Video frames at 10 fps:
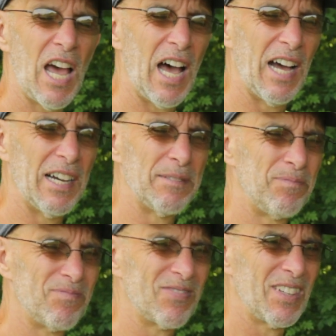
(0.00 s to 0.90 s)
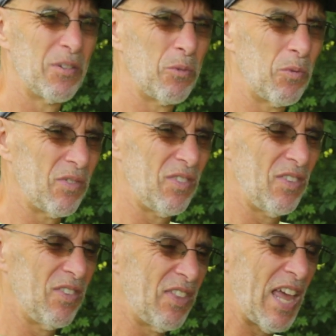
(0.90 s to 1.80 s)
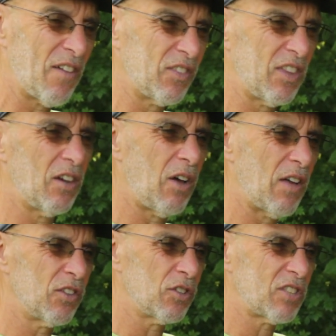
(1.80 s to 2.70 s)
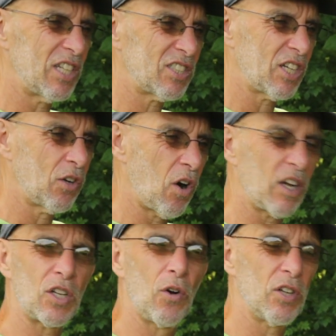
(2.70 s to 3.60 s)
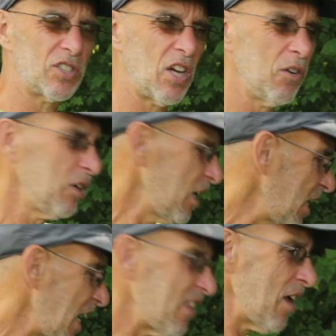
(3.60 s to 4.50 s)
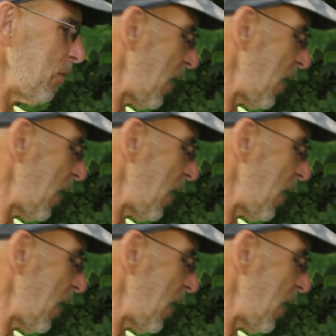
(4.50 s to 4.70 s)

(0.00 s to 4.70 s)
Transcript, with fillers: Uh, they have, they'll, they'll taste like garlic also. And then we